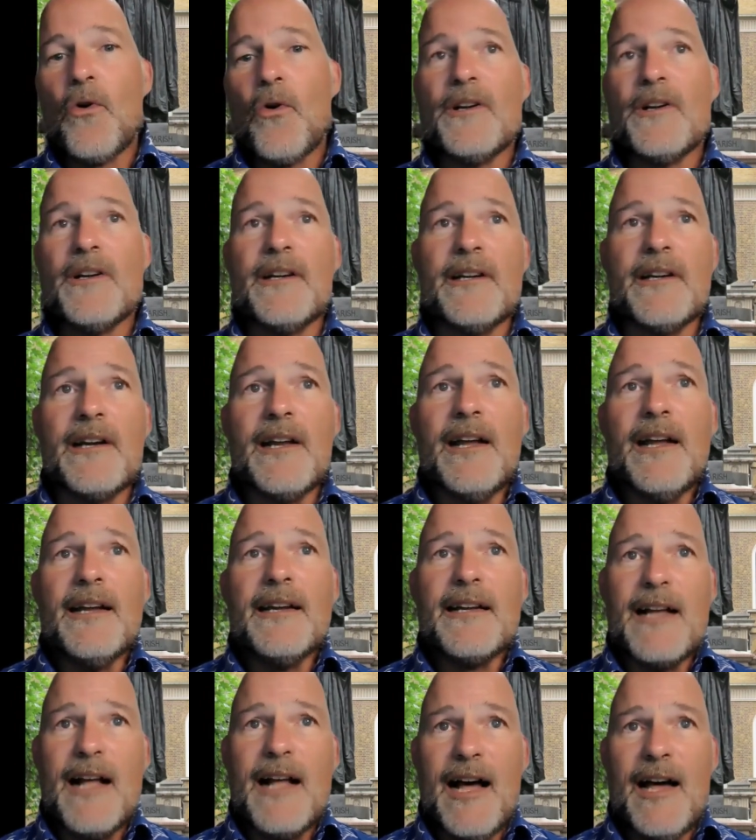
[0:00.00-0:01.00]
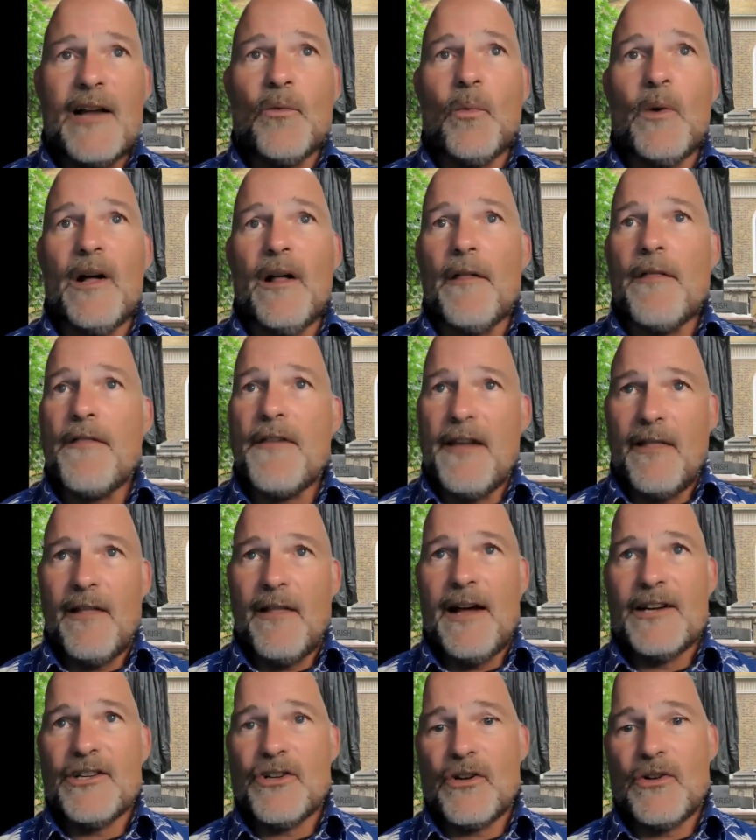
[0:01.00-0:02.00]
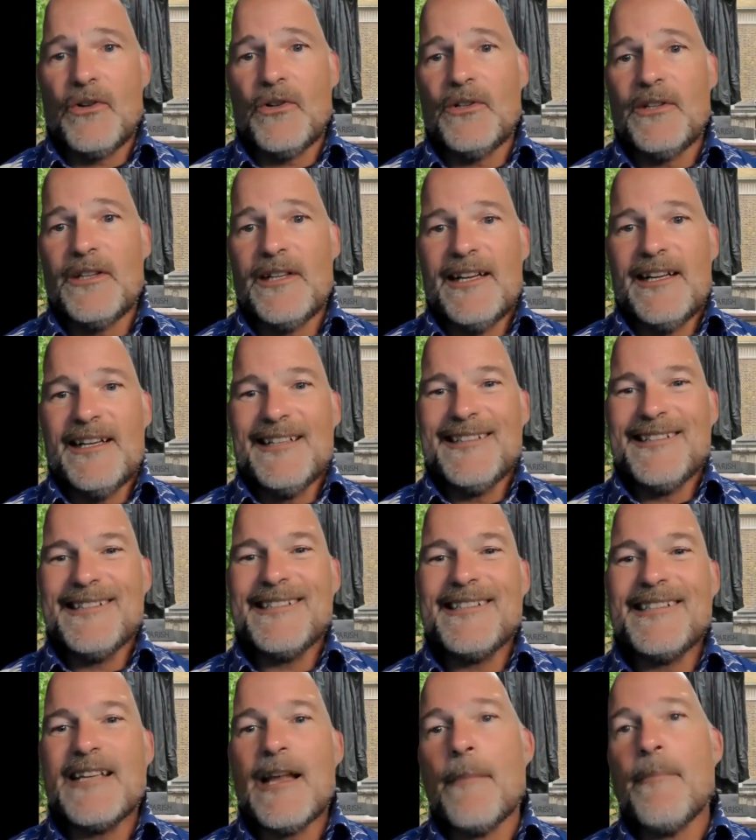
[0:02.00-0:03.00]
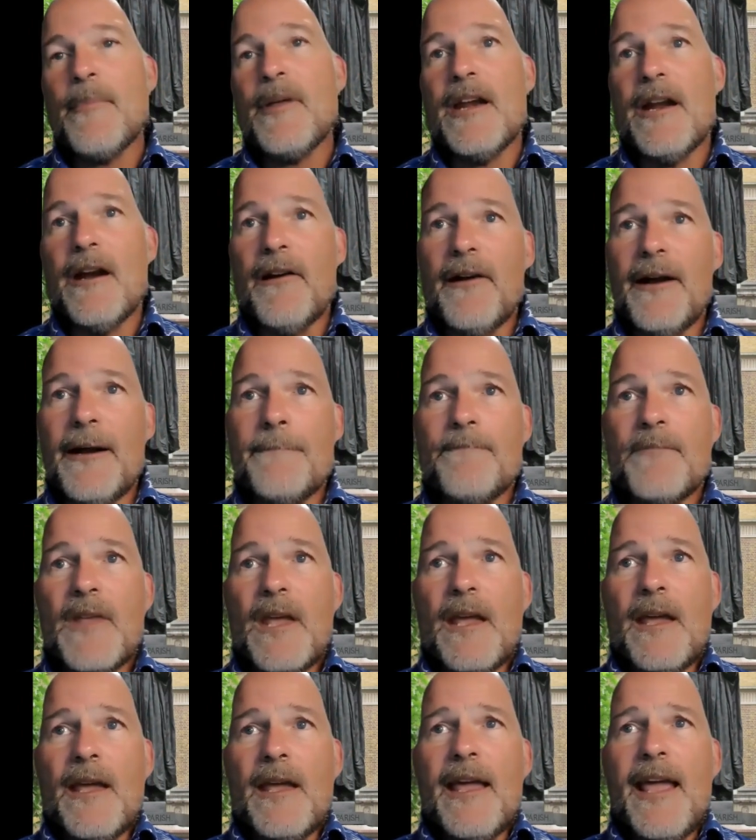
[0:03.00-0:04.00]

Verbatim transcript: Gordon Conwell Theological Seminary.